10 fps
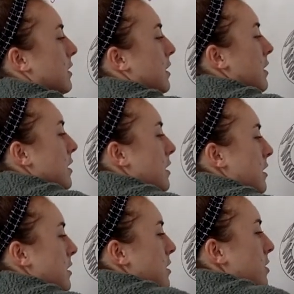
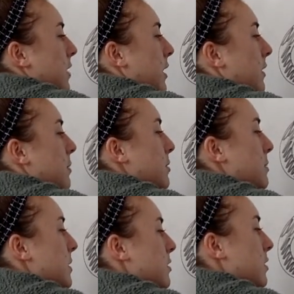Do you like rainbow
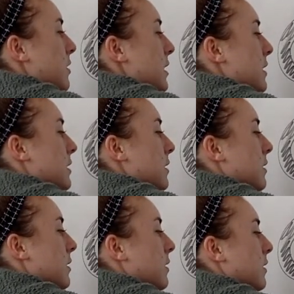sprinkled donuts?
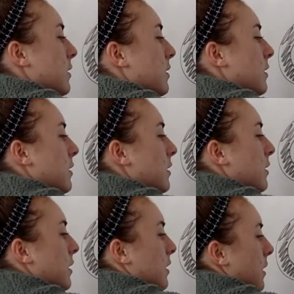
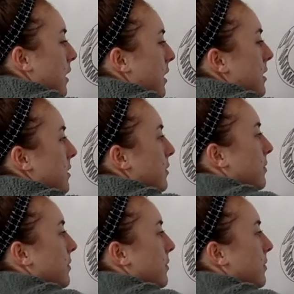I do.